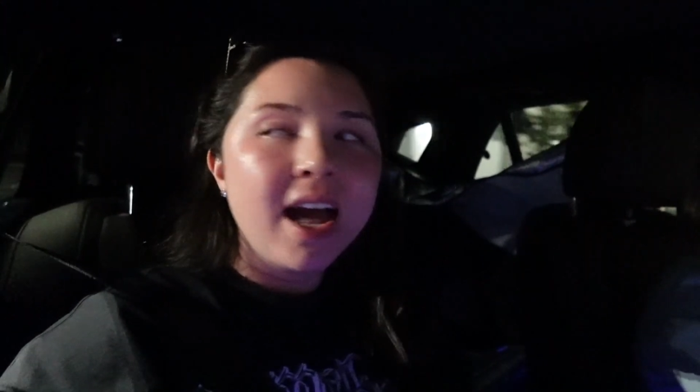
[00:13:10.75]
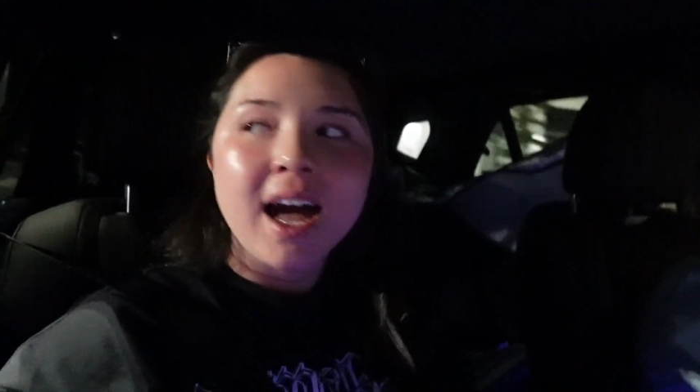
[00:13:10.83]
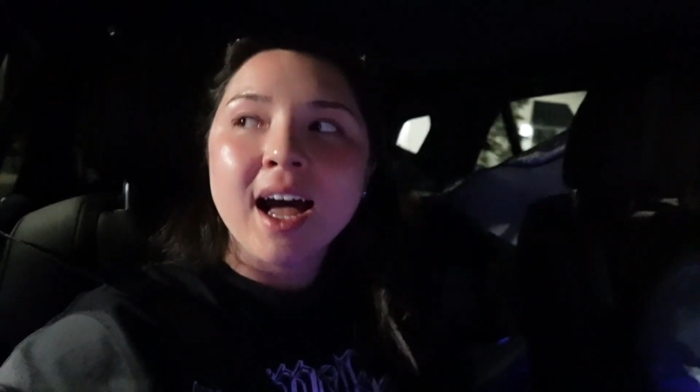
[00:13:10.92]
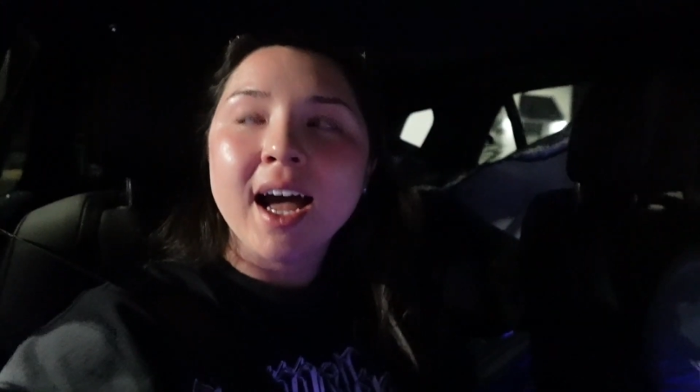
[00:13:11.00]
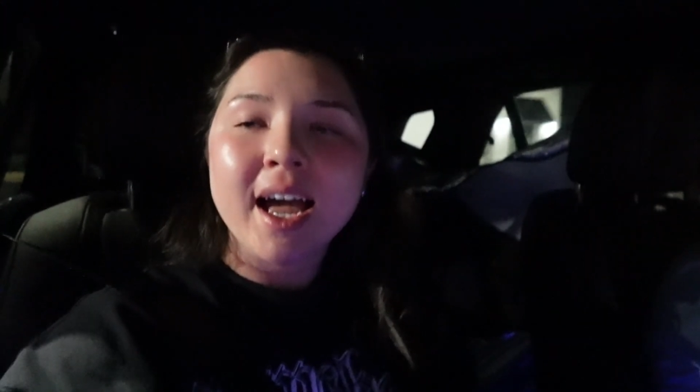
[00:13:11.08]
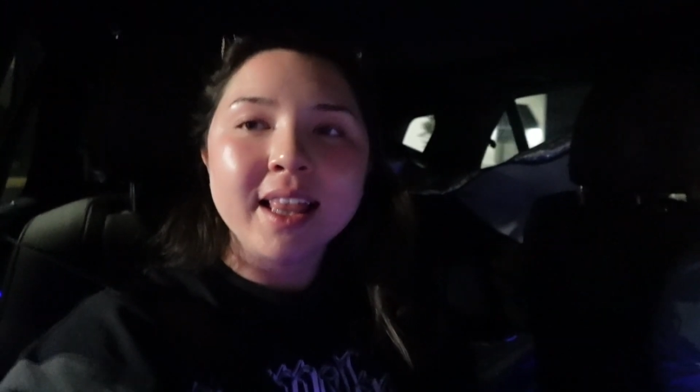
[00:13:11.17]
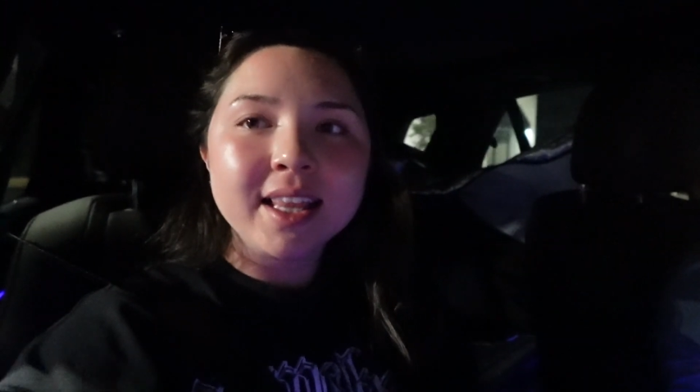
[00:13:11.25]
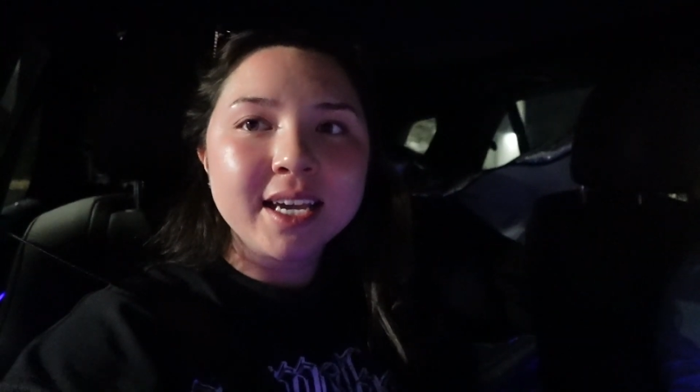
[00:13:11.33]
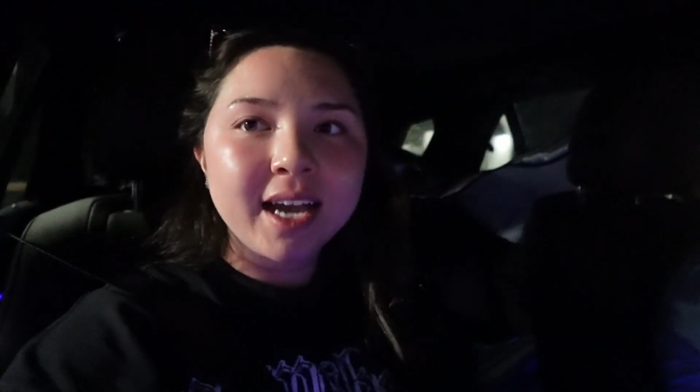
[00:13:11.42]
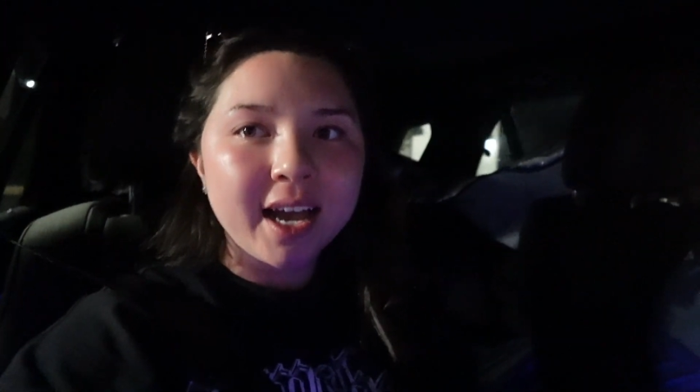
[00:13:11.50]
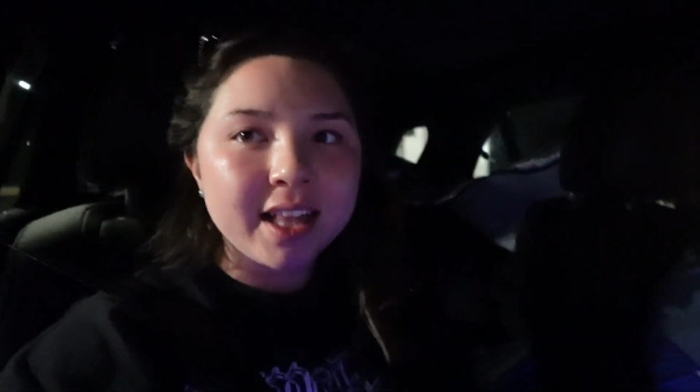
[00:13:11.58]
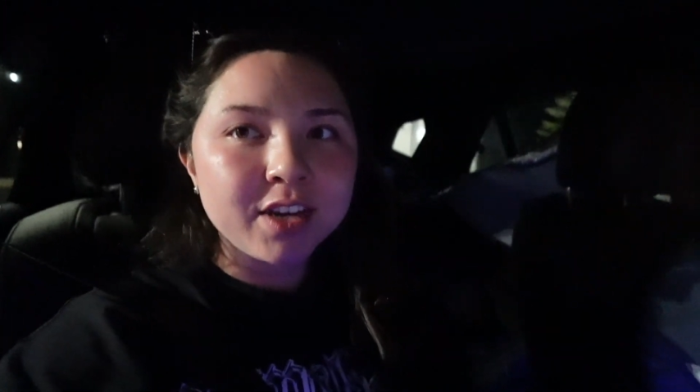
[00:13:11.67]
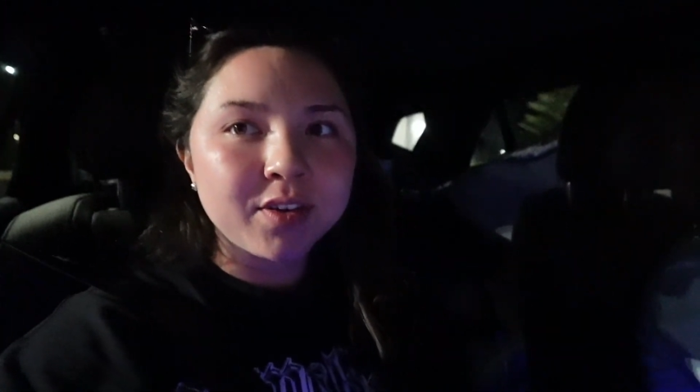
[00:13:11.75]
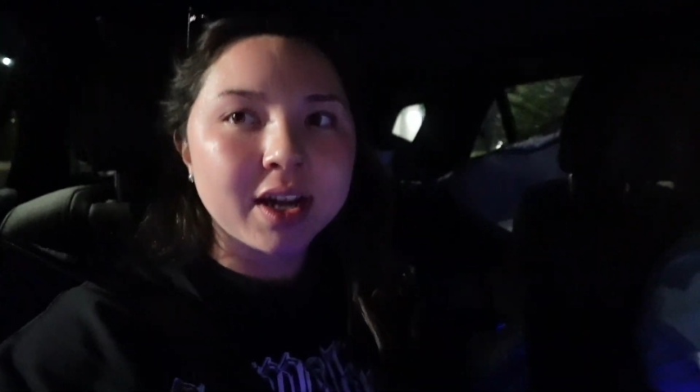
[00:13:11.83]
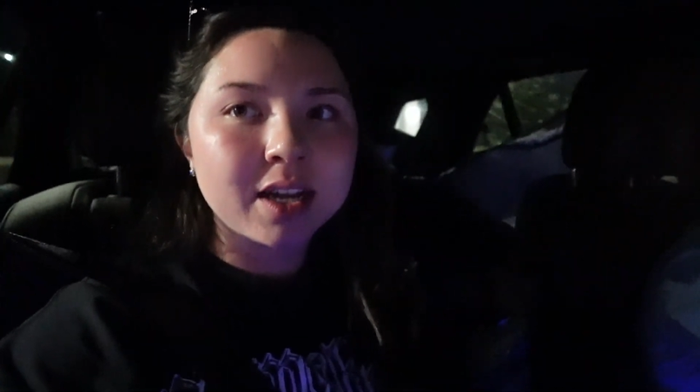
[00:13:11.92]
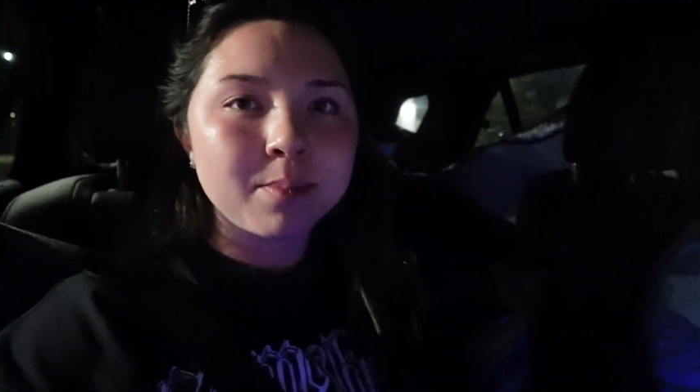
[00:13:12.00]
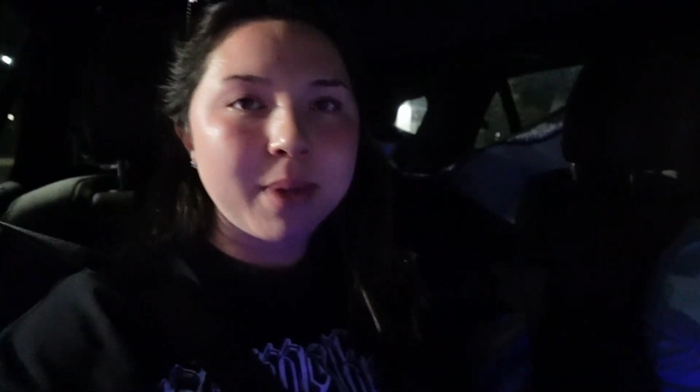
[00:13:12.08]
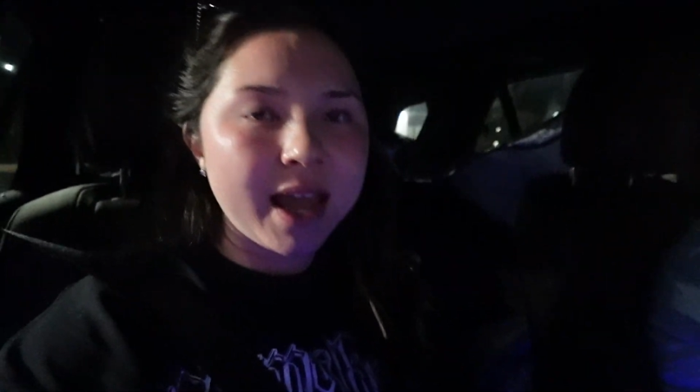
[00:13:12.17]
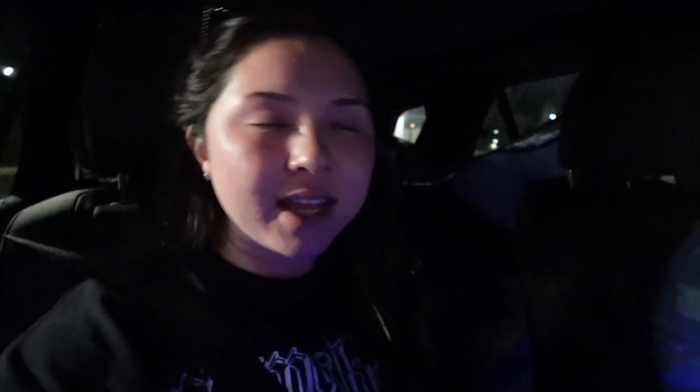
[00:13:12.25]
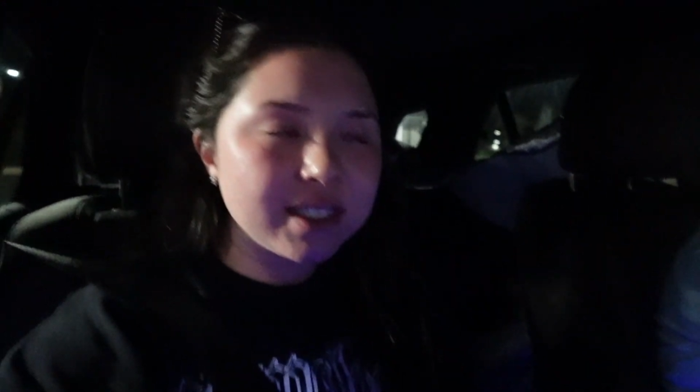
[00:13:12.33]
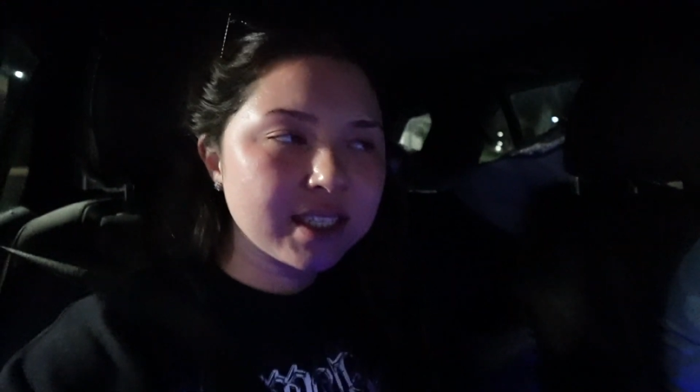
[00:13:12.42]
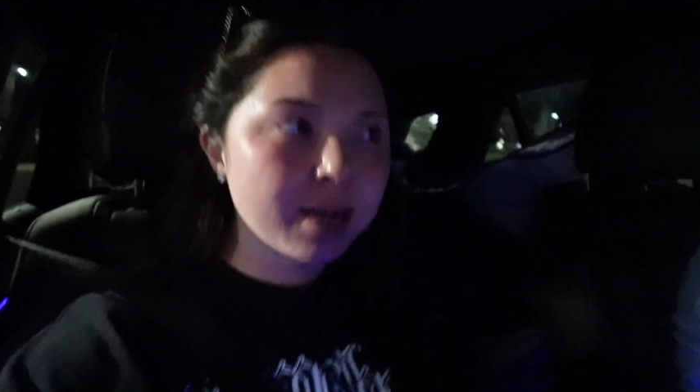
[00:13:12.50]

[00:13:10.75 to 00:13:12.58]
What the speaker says: highly recommend.